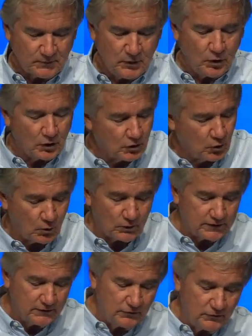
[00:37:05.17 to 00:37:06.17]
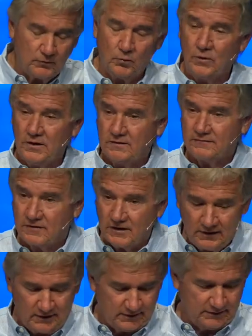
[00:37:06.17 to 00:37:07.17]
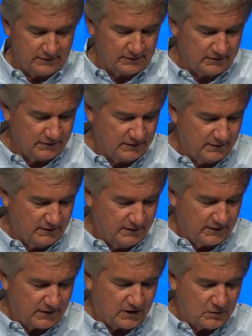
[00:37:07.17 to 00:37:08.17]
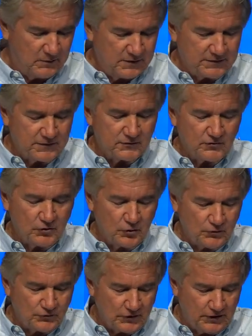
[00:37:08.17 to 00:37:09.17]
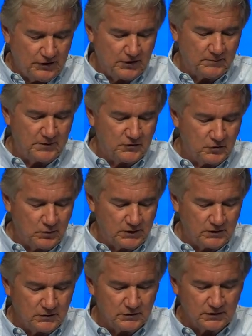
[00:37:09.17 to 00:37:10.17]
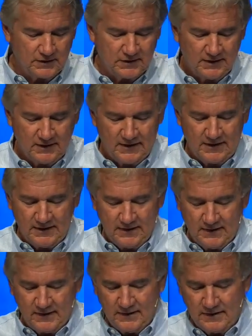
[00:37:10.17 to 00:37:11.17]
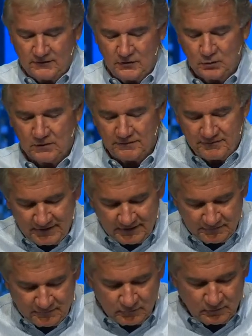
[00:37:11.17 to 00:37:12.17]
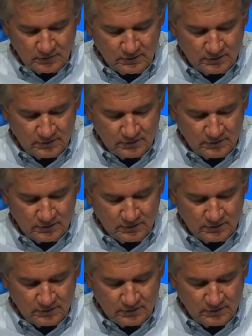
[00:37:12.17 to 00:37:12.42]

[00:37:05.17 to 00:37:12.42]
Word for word: according to the will of God commit their souls to Him in doing good to a faithful